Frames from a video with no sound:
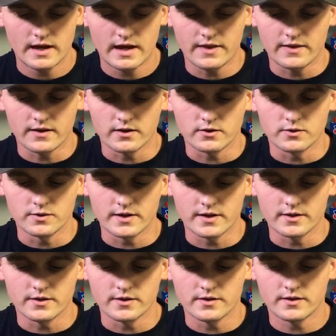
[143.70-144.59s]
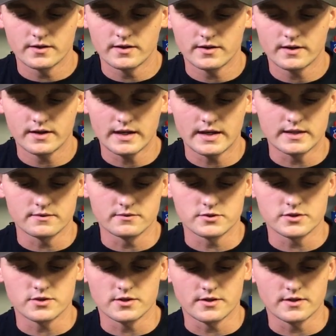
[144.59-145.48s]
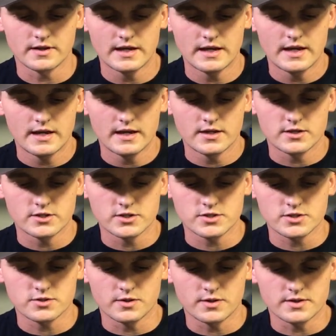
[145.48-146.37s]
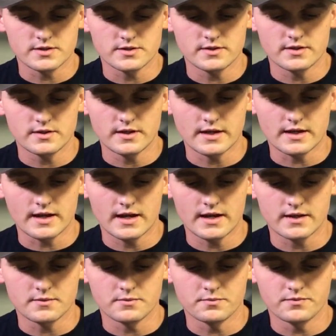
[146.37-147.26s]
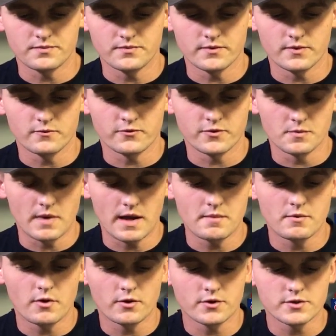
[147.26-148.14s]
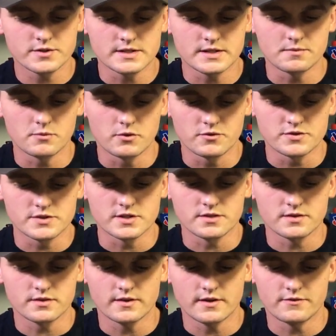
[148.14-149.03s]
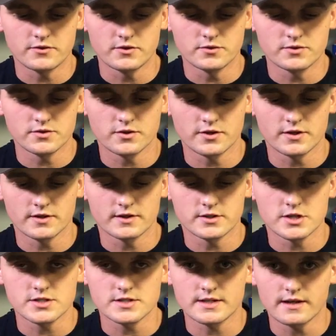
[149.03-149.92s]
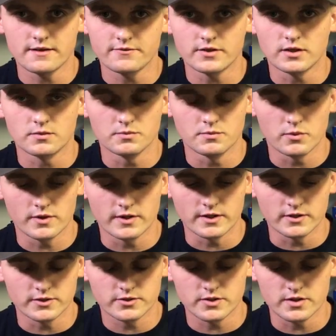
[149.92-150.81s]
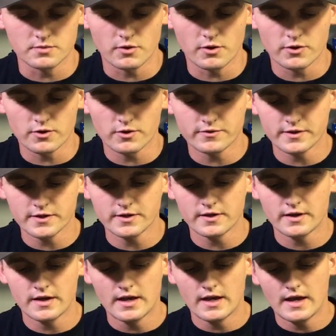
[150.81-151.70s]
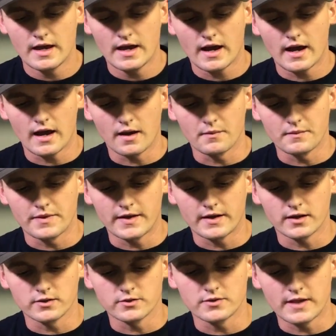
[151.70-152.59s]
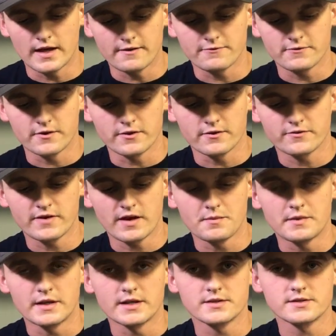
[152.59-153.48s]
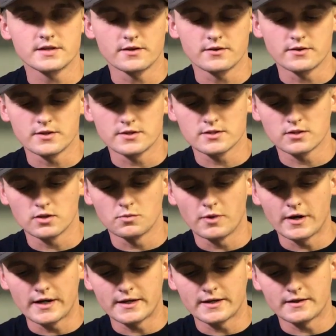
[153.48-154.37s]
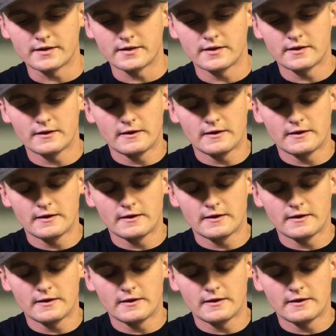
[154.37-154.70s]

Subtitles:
and then I'll go another 1/8 of a turn, just so it kind of, for my motors, it moves this. If you turn it just enough, it'll turn the motor over, and then I'll do that for another 5 minutes under the slow break-in.